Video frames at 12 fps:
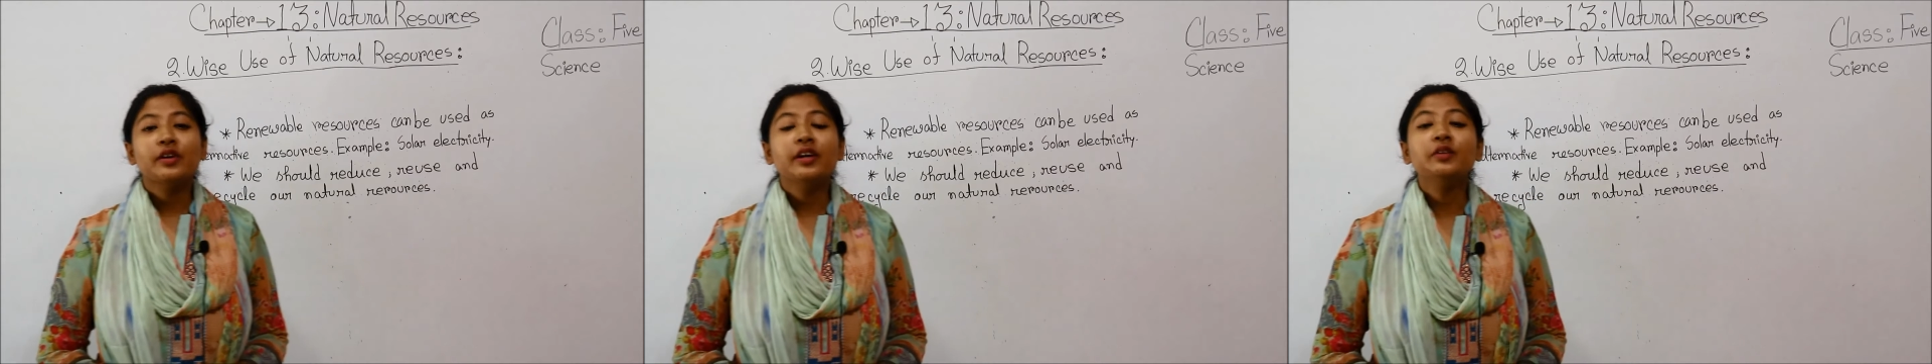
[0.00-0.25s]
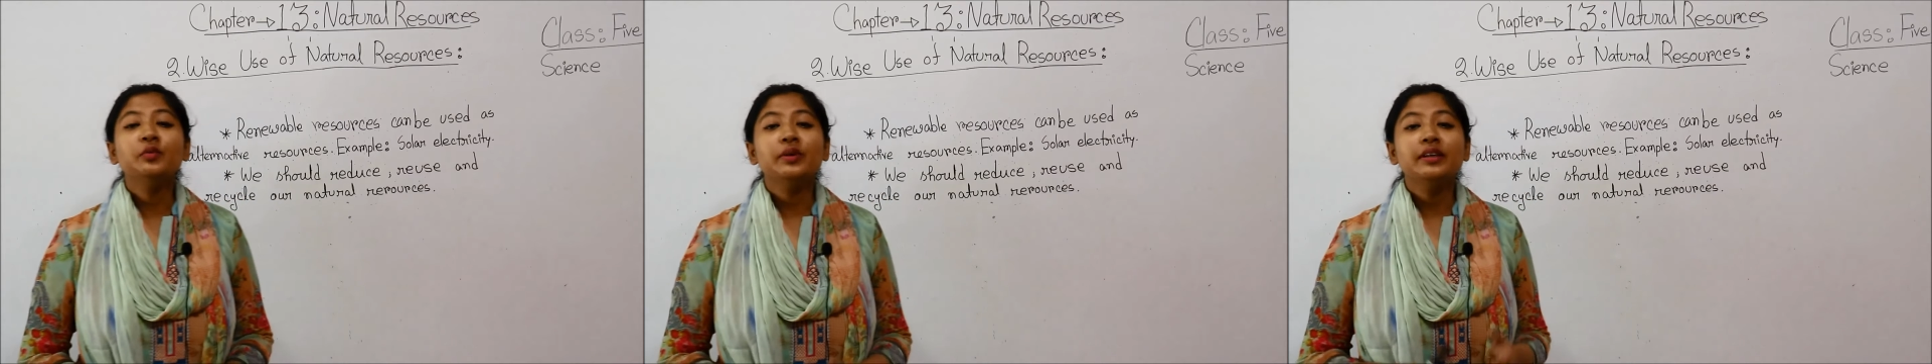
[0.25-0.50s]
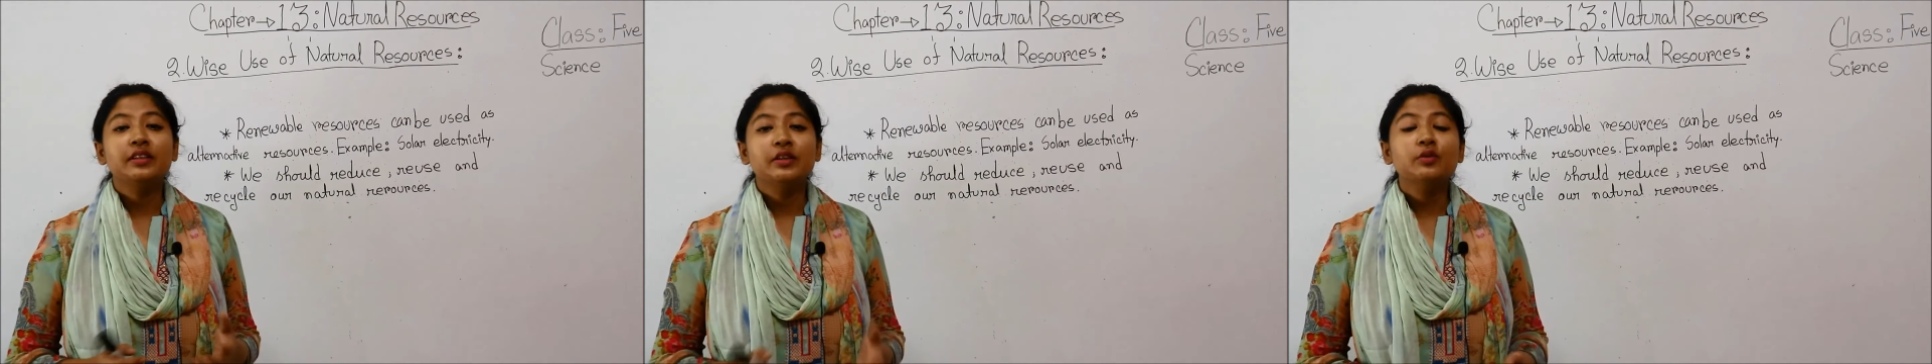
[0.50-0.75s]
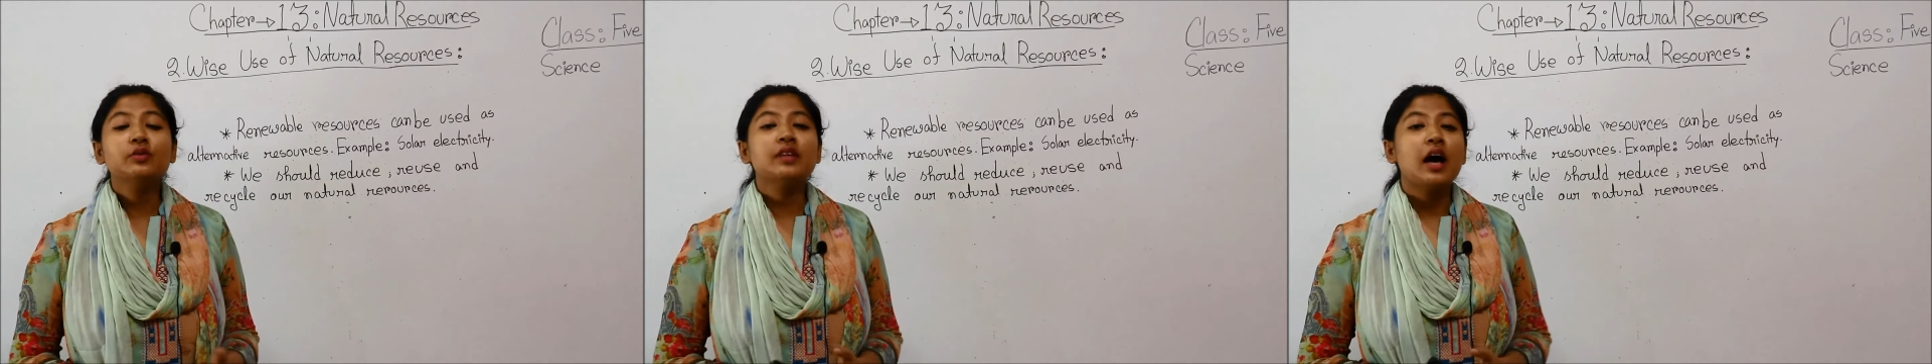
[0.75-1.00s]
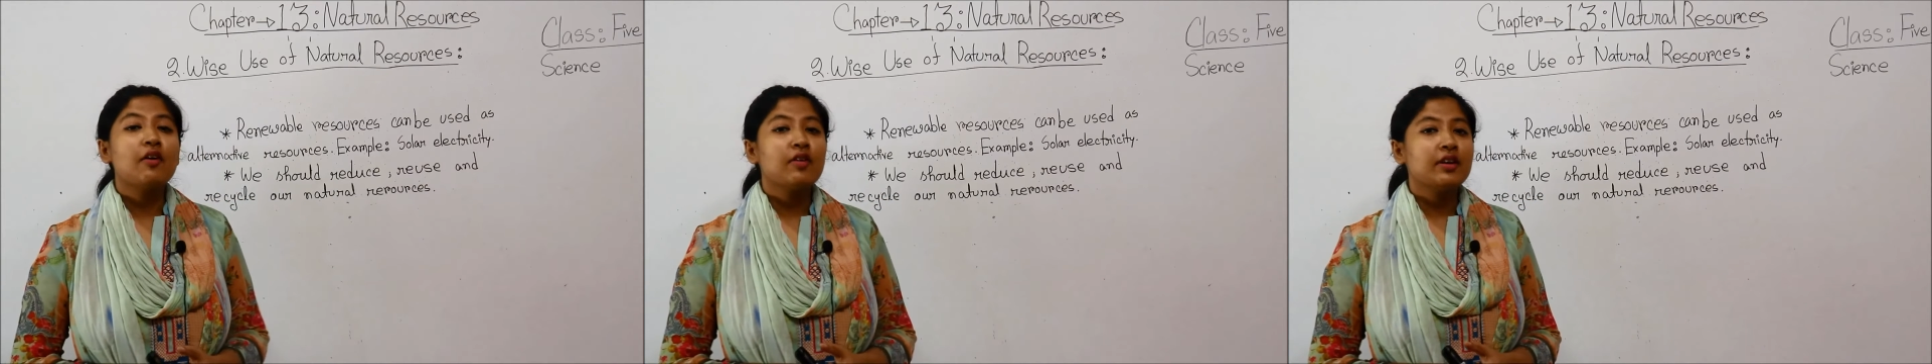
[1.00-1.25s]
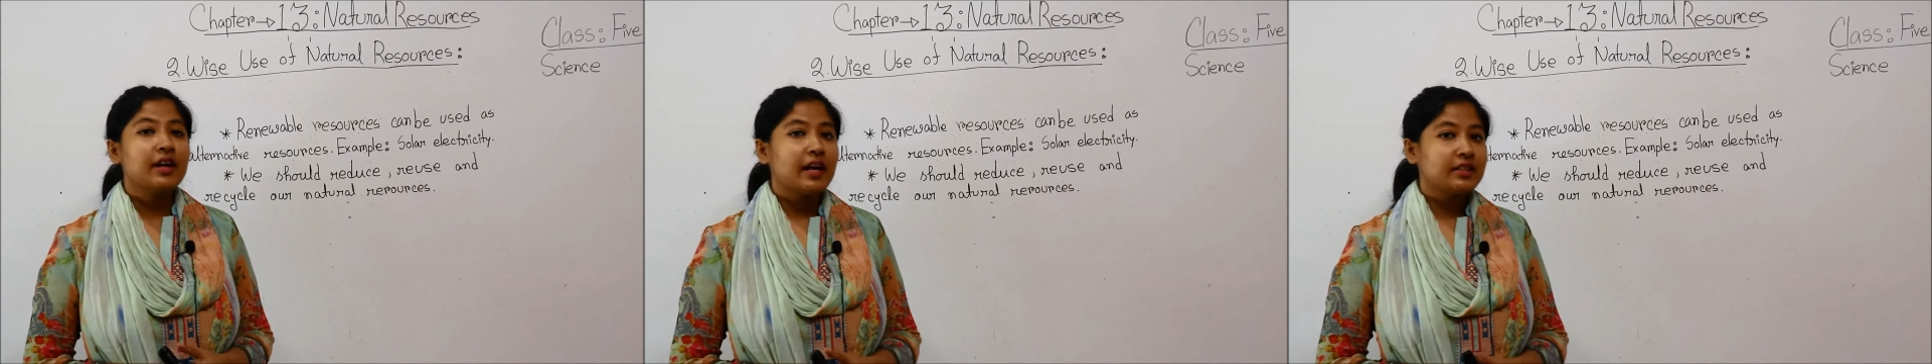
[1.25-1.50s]
can we use
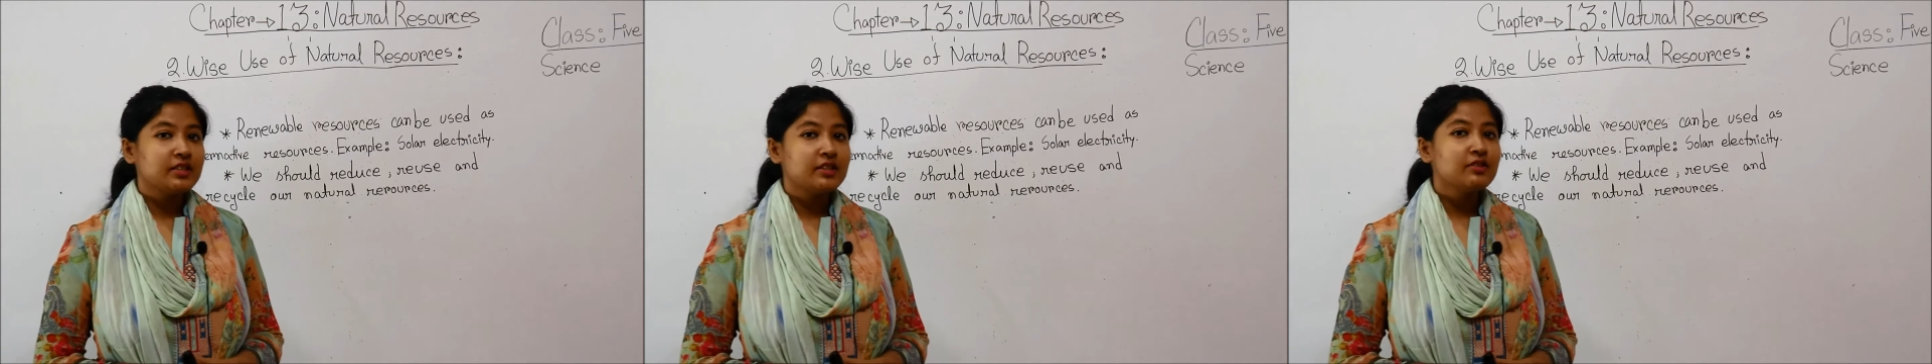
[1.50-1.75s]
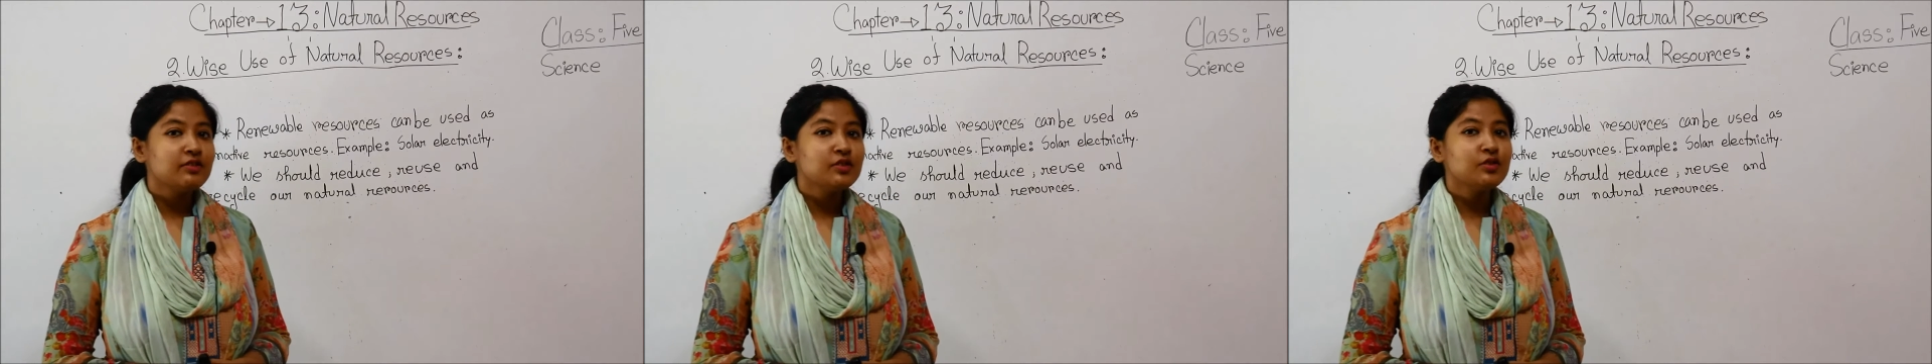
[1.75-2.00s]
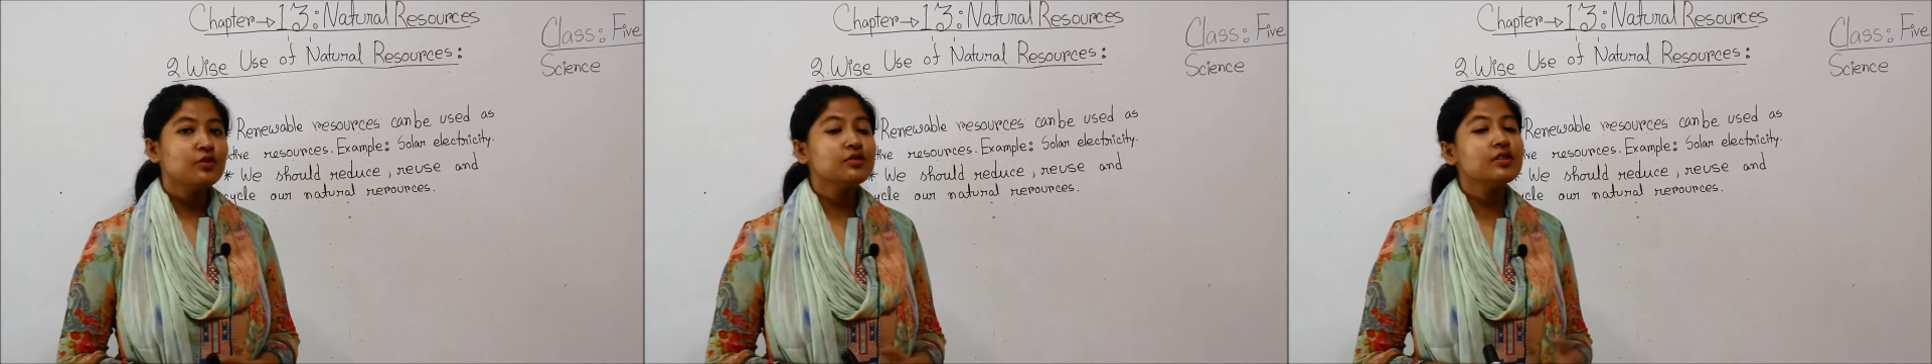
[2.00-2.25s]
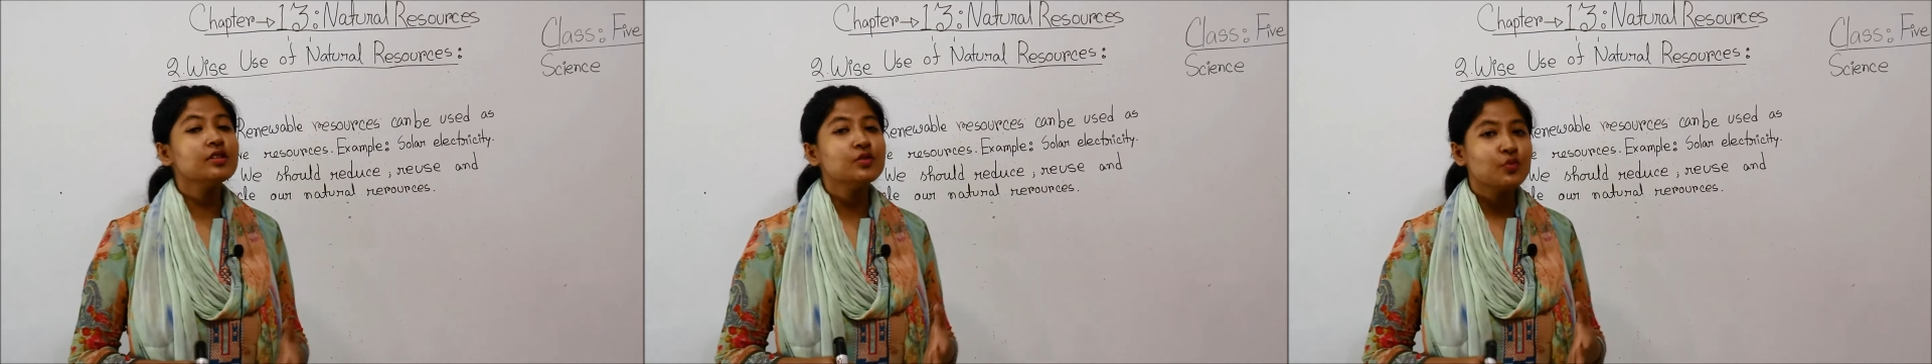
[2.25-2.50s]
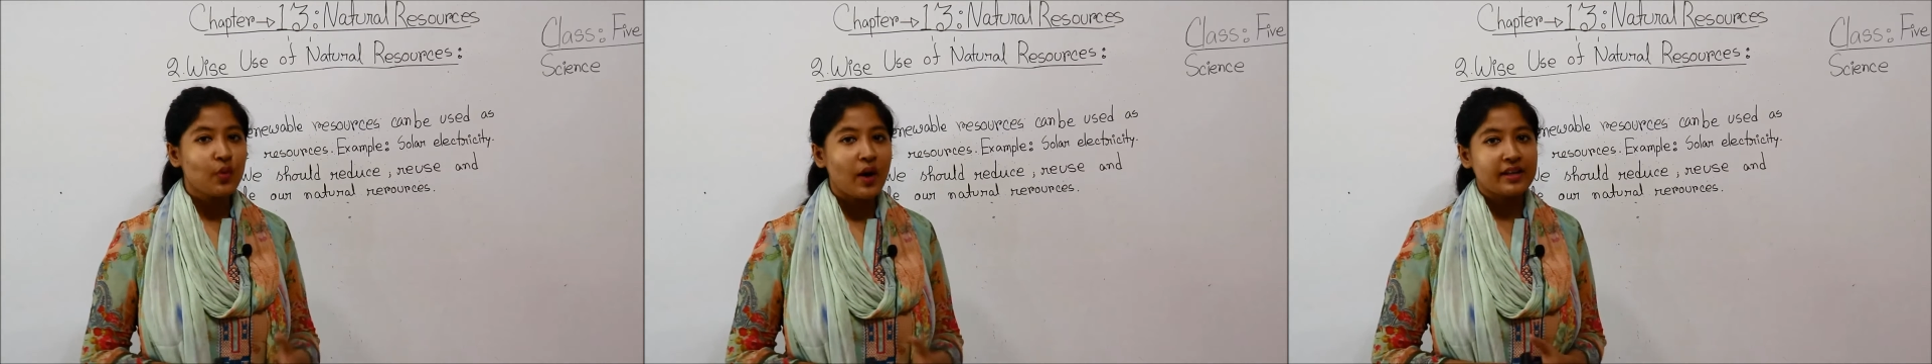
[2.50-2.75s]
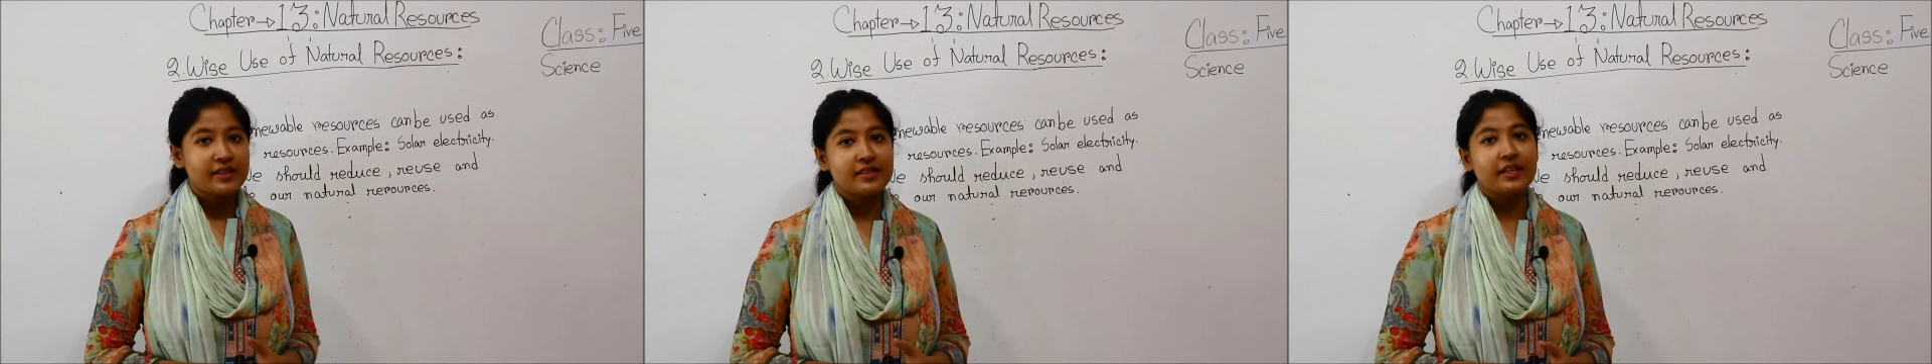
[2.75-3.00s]
our natural resources
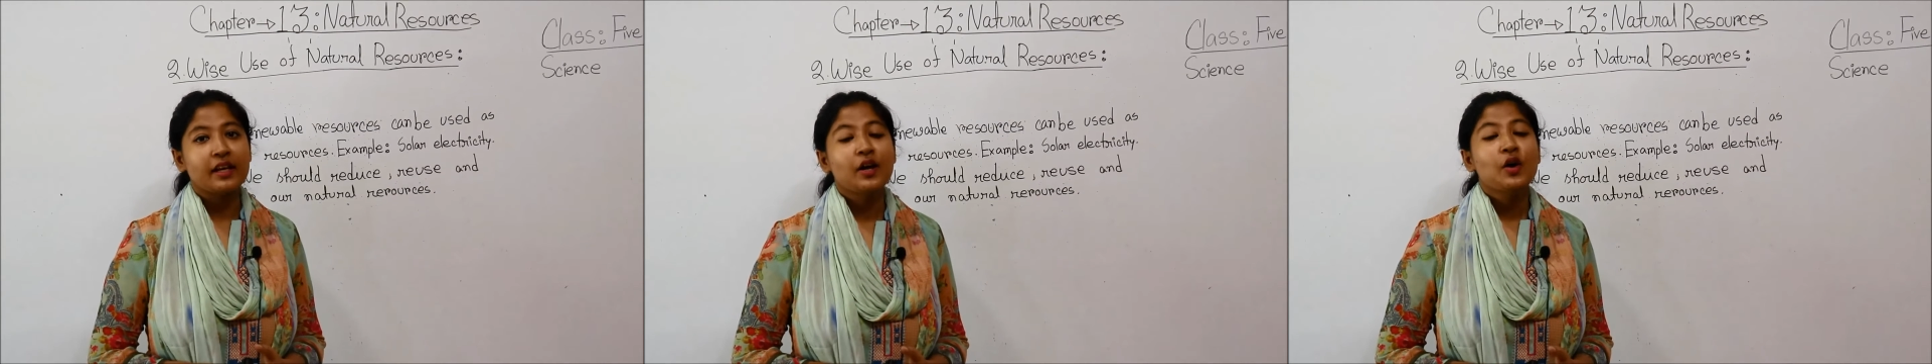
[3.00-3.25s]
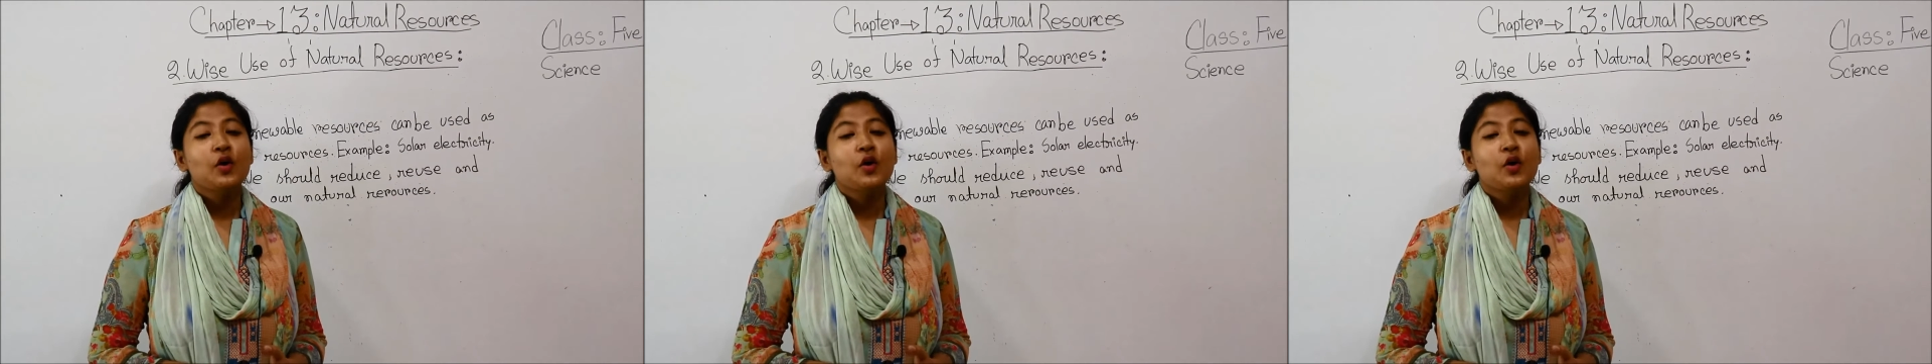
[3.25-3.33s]
wisely?